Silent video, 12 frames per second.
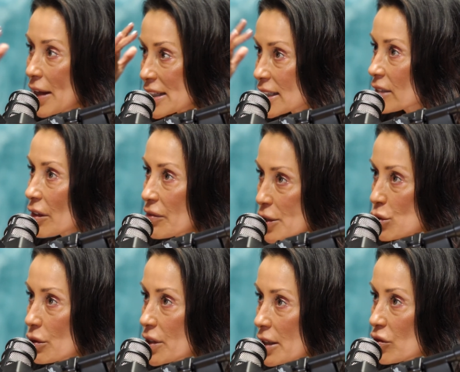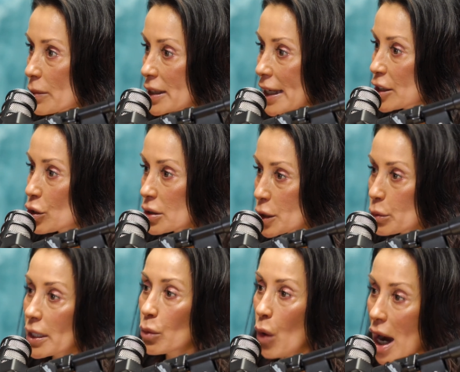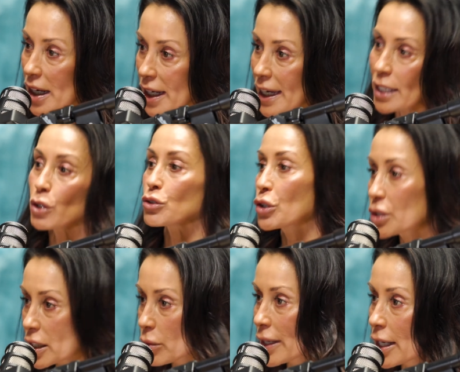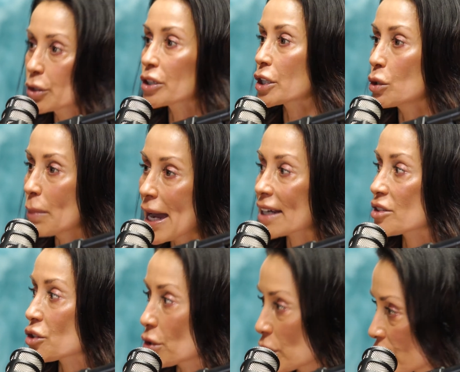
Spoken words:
that's kind of a visual thing for me. Like, you're literally walking and you're turning around, you're going to go back and start